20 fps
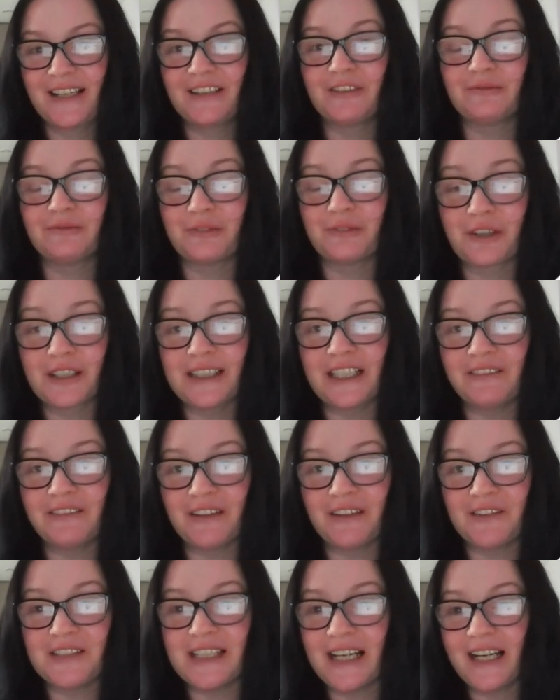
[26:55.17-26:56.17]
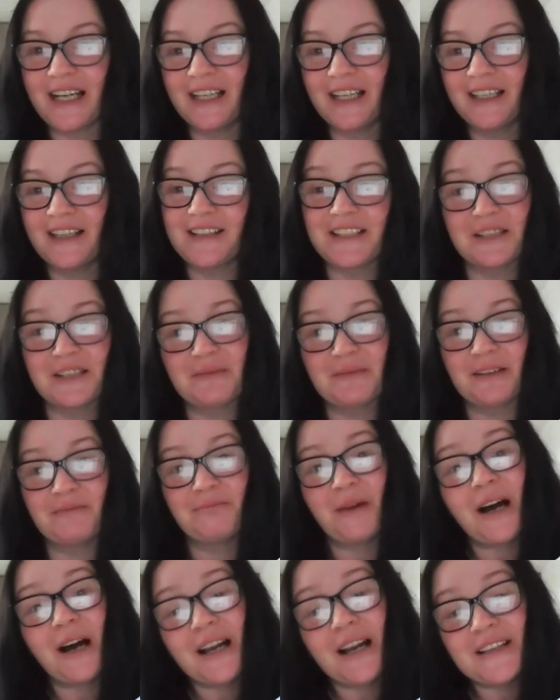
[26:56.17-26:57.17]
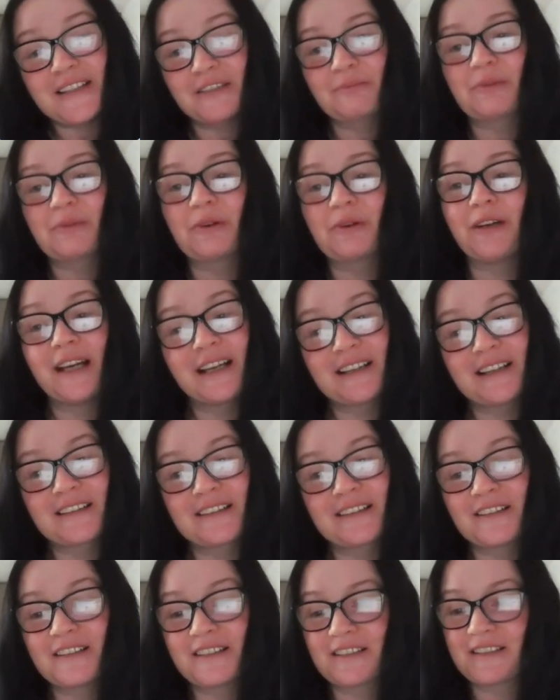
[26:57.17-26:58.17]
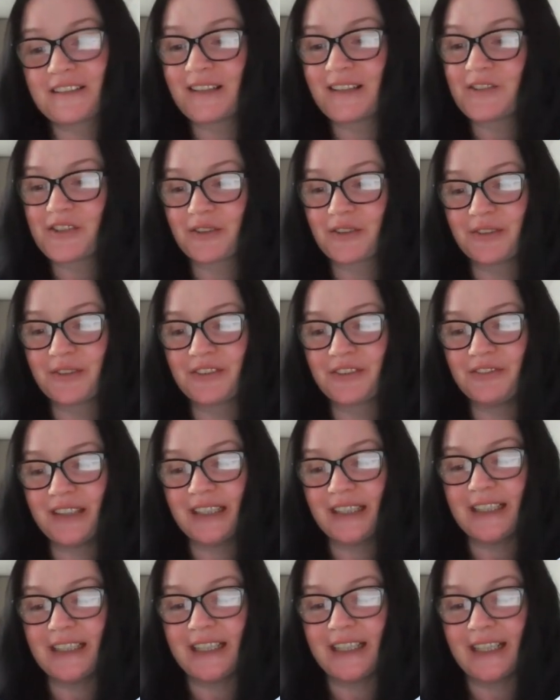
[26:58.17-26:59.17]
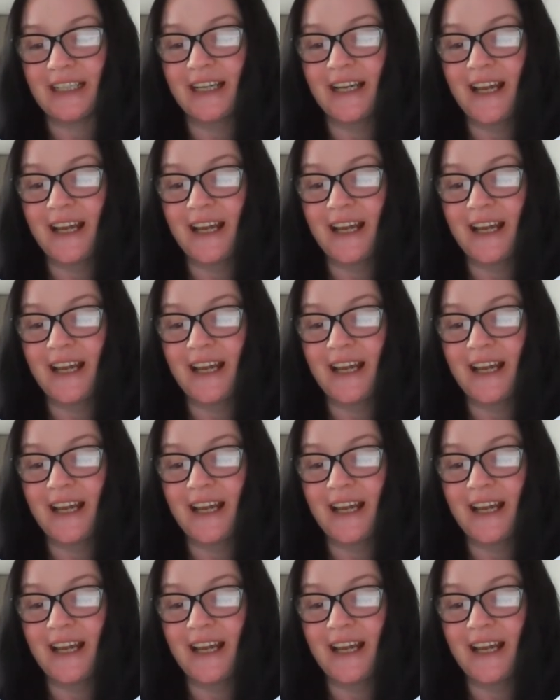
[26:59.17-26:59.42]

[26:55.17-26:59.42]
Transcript: the work that we've done and someone buys the product. It's such a good feeling.